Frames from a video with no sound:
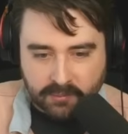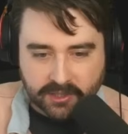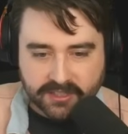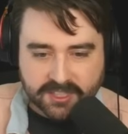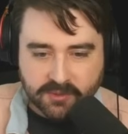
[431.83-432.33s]

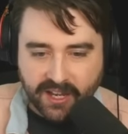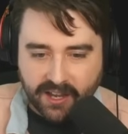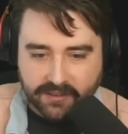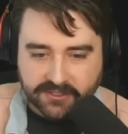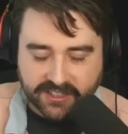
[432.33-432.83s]
Below this, we
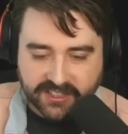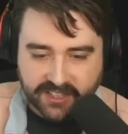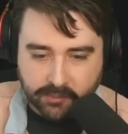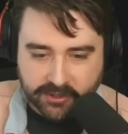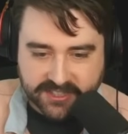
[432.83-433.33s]
have
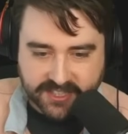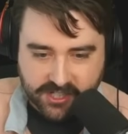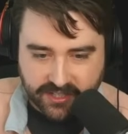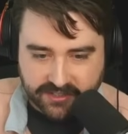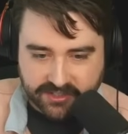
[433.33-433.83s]
Titanic Precision.